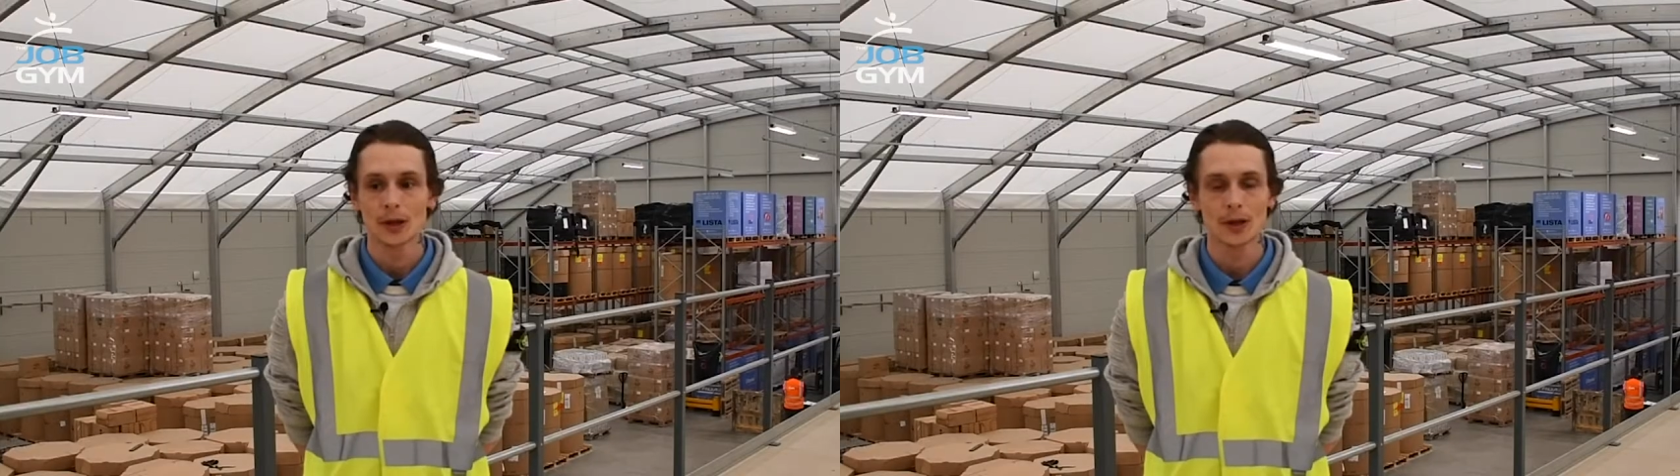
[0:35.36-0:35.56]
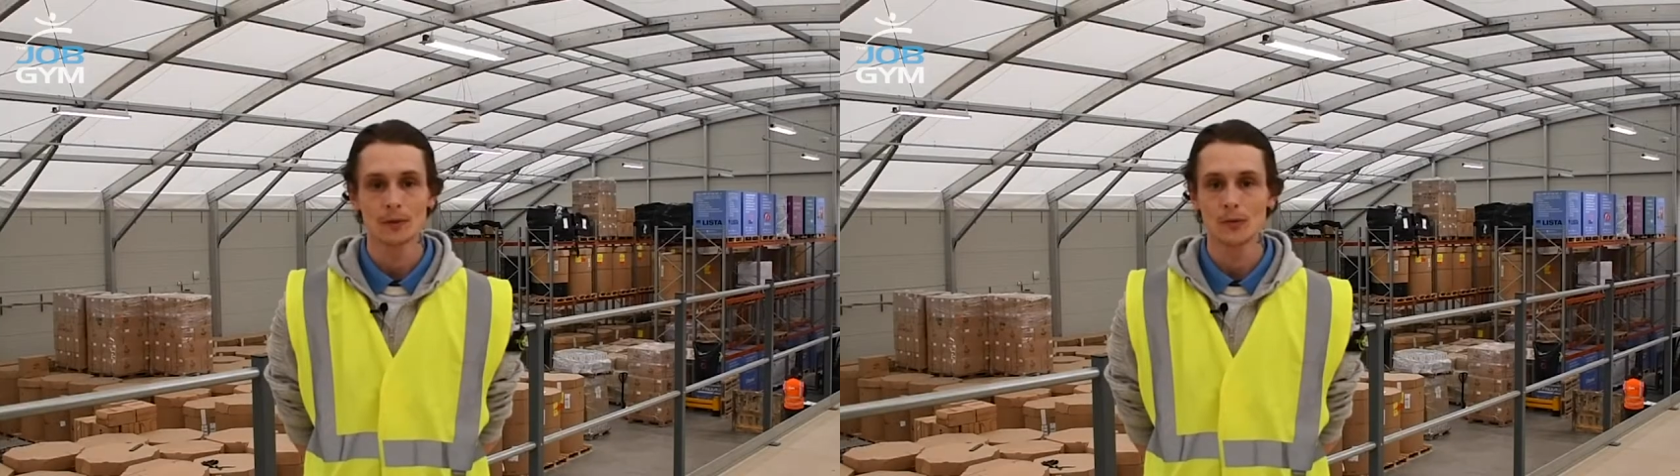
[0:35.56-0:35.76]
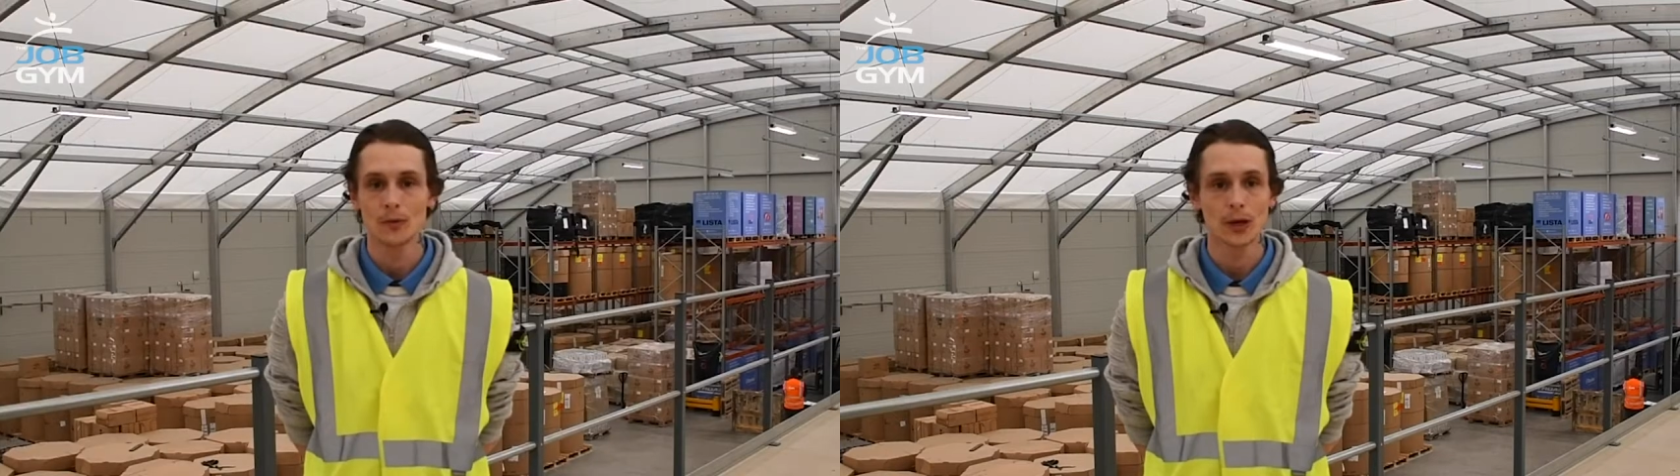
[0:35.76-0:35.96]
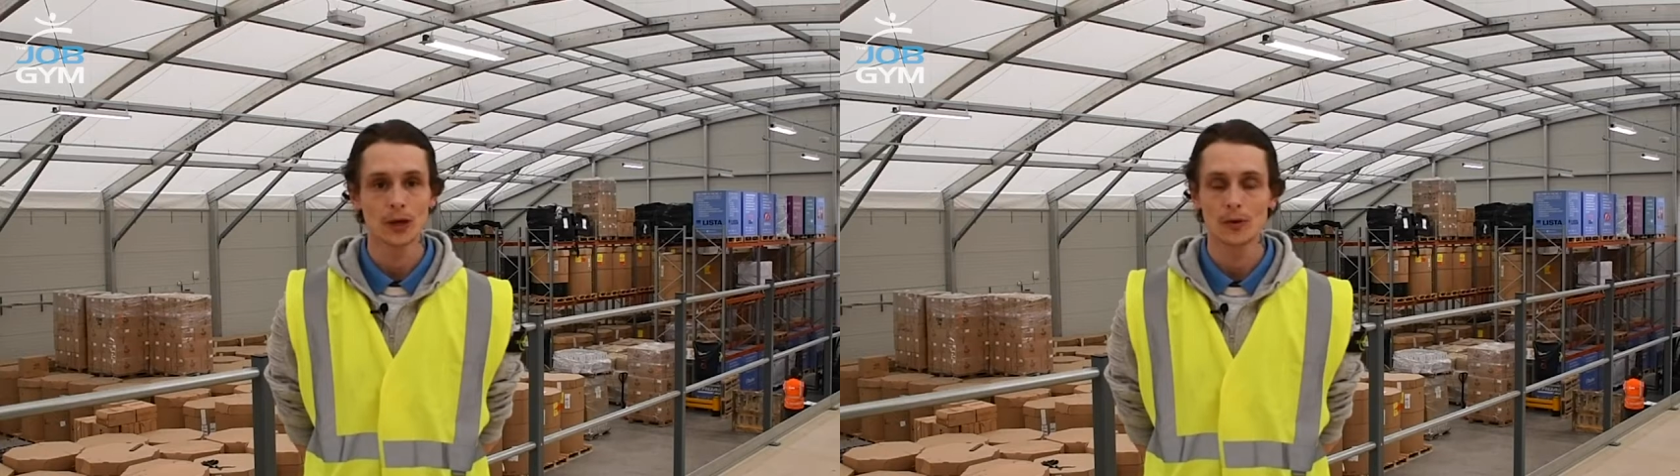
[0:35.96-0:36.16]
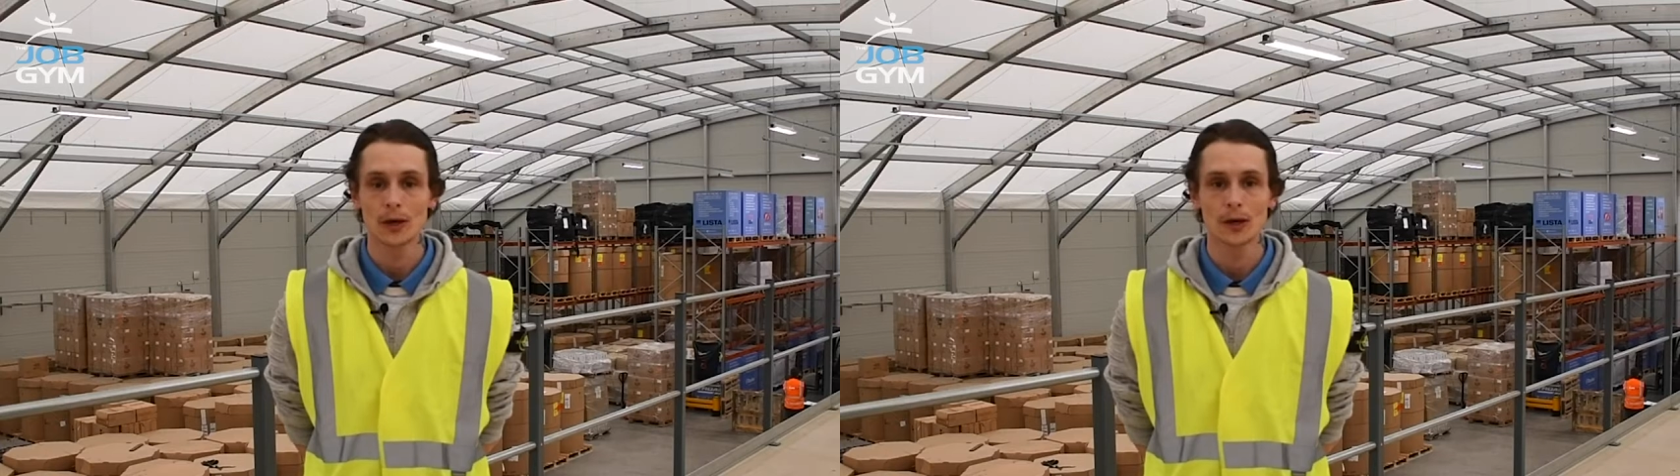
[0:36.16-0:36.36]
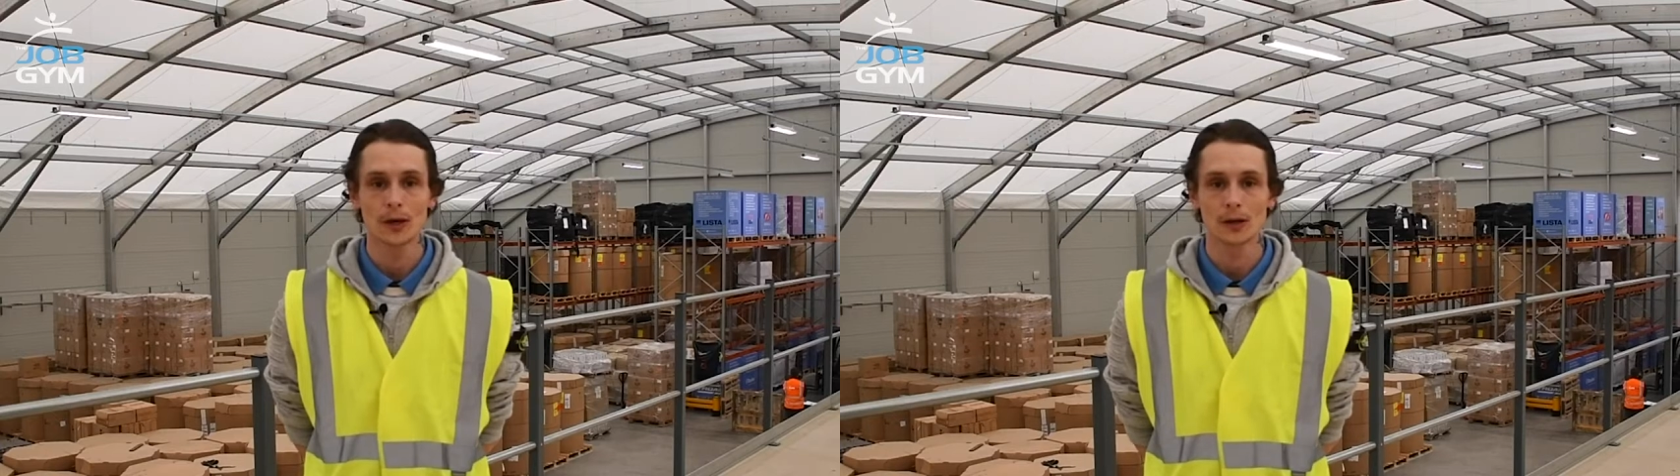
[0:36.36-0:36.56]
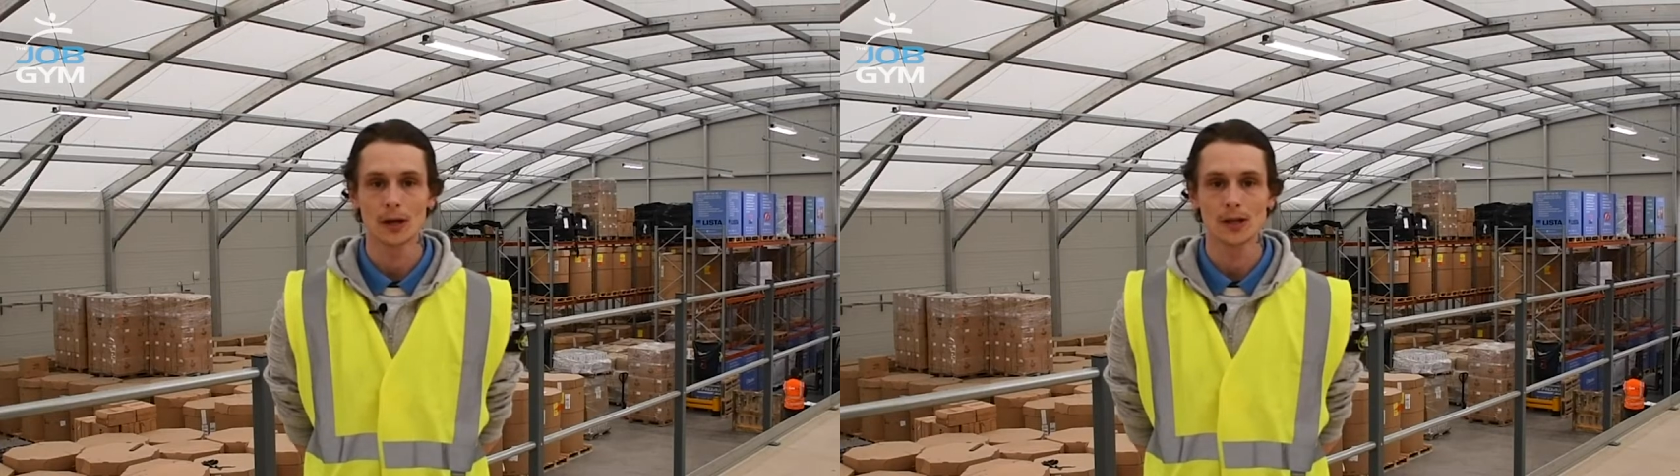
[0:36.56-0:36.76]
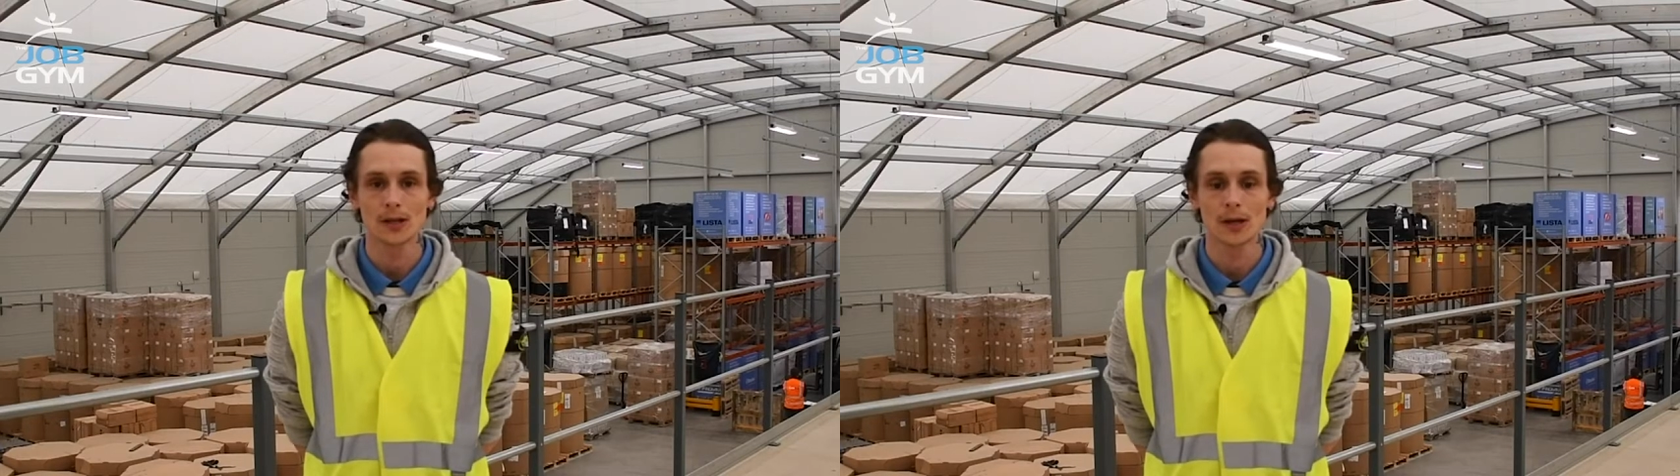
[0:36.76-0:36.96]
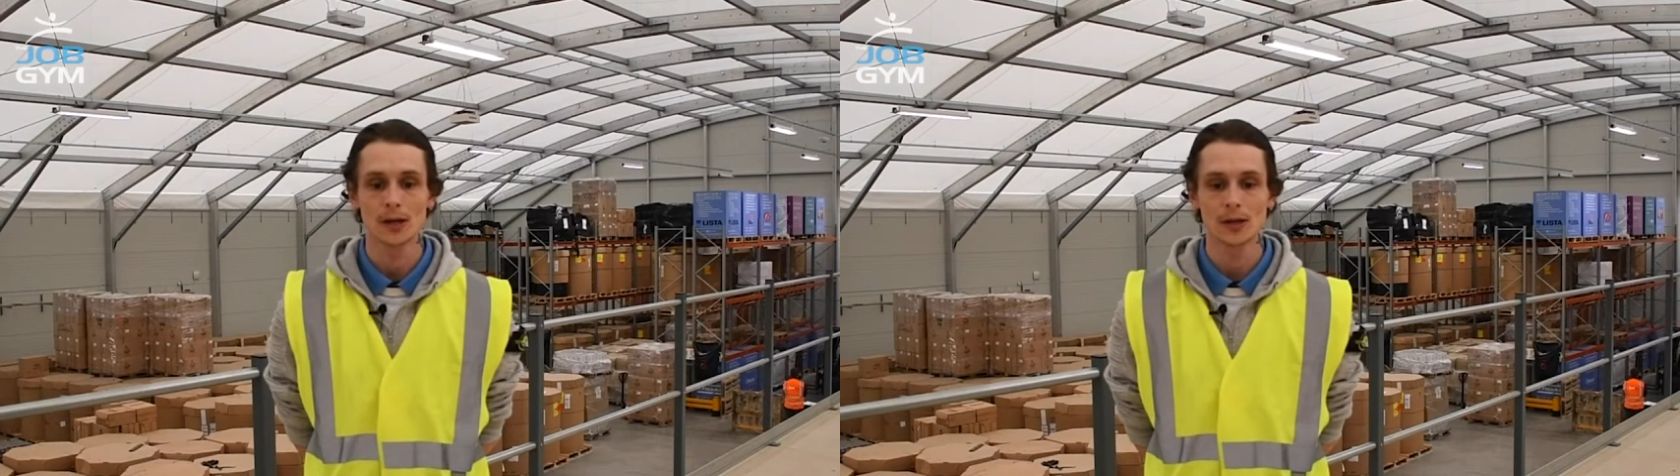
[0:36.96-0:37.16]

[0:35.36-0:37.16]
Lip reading: Really great, like I say,